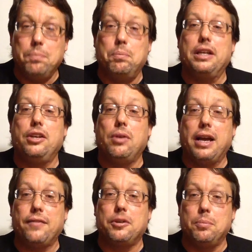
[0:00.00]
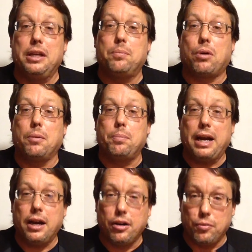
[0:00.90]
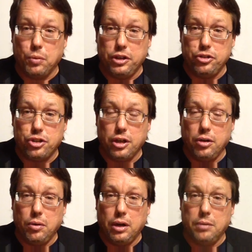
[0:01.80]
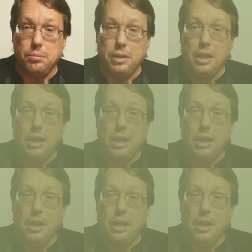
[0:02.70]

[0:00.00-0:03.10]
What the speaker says: but you have to be prepared when you show up.